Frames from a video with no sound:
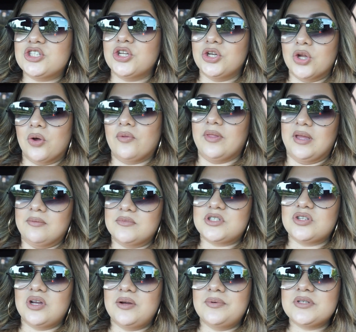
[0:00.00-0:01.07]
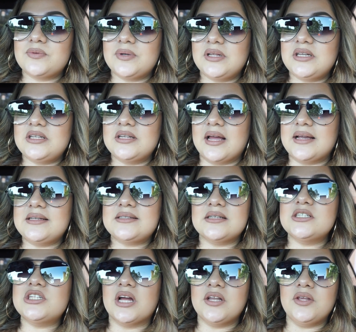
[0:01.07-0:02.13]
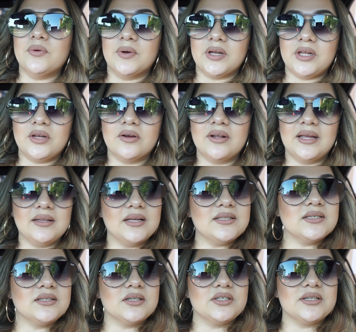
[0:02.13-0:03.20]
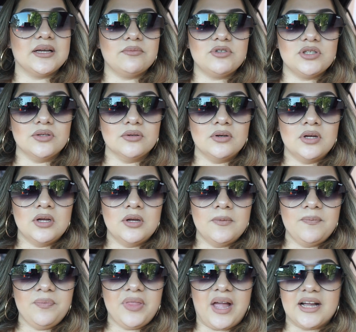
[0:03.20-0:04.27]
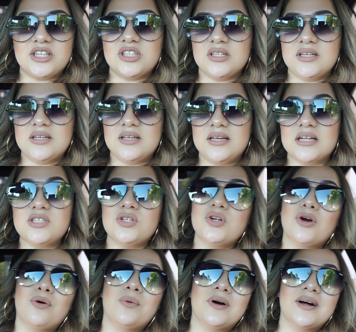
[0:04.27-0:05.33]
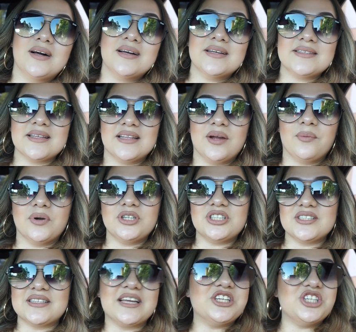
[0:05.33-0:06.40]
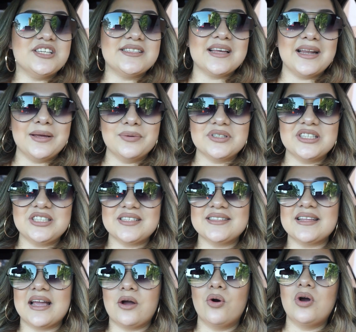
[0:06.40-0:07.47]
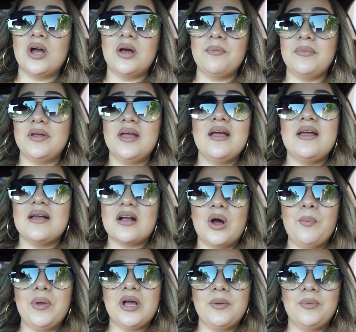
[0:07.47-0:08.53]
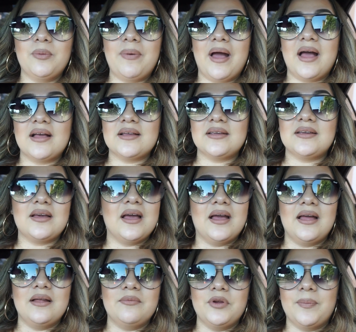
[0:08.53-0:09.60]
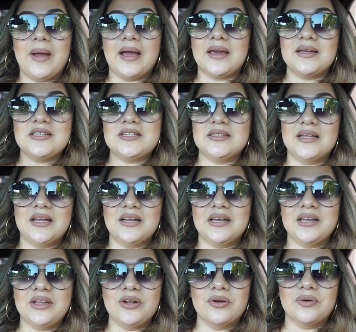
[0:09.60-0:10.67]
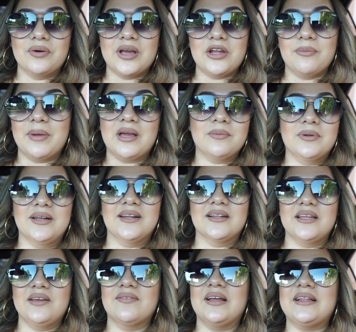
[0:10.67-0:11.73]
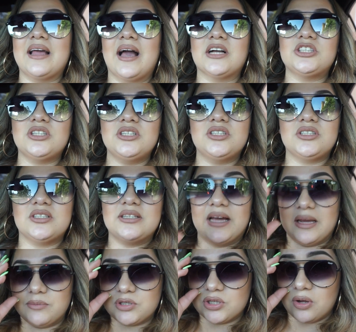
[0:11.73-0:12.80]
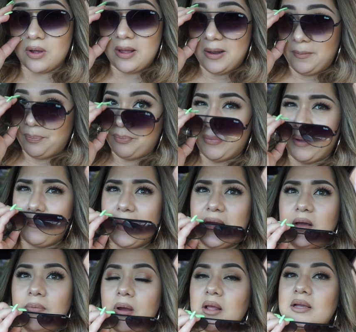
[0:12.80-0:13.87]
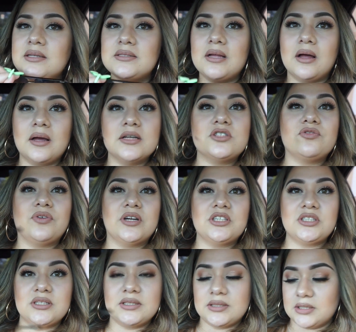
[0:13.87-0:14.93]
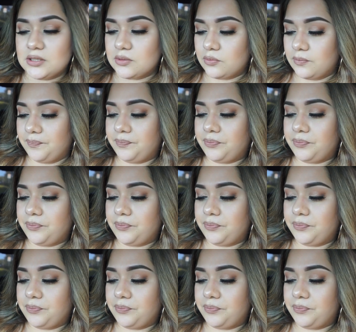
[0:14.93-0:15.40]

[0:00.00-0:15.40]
to know them. So it was really nice and genuine, you know, like they took their time to actually get to know us, and they weren't just like she said, it wasn't just like, oh, come come pick up your pack and your package and then, you know, get your makeup done and leave. Like, they actually took the time. So my makeup probably is not as fresh as it